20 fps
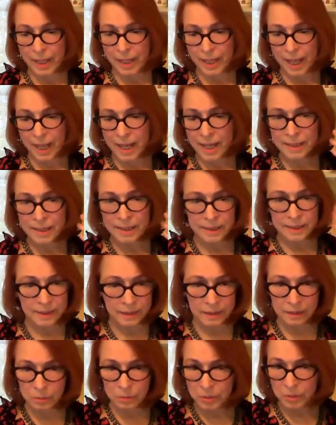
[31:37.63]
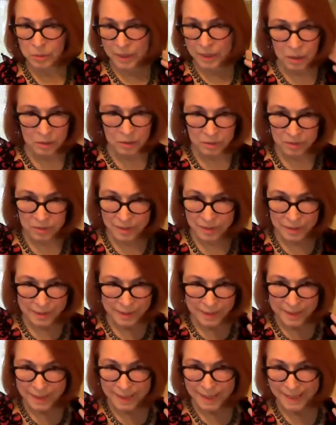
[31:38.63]
how to deal with the
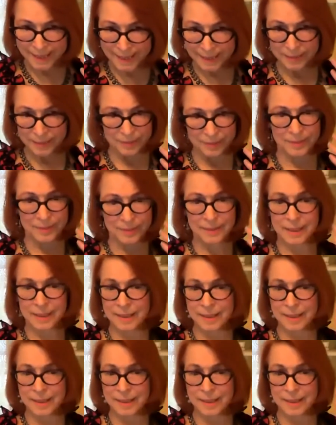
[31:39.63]
OCD things.